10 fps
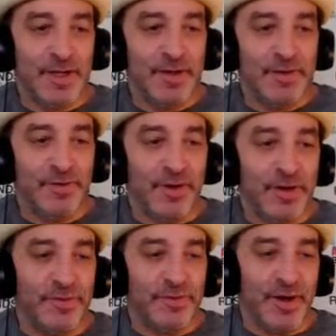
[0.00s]

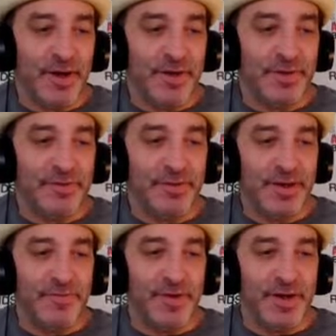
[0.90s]
Is the
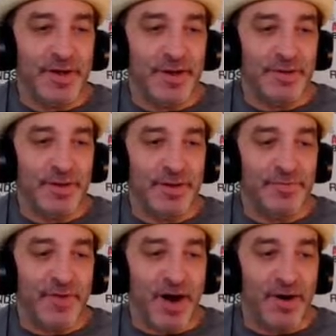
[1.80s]
TV in the
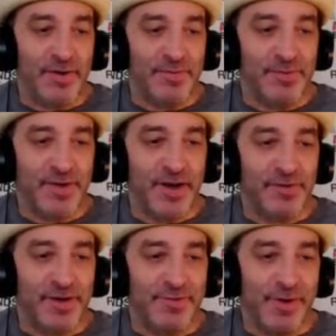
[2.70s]
fire
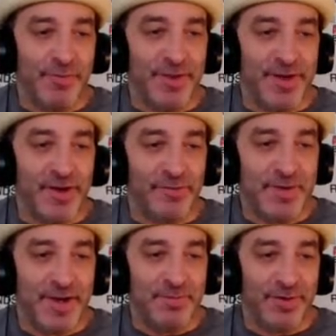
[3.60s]
station equipped with
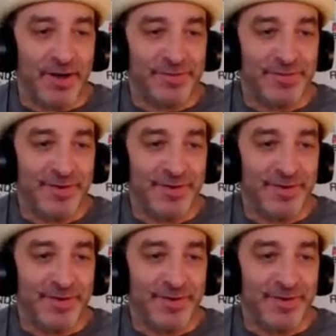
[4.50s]
ESPN Plus?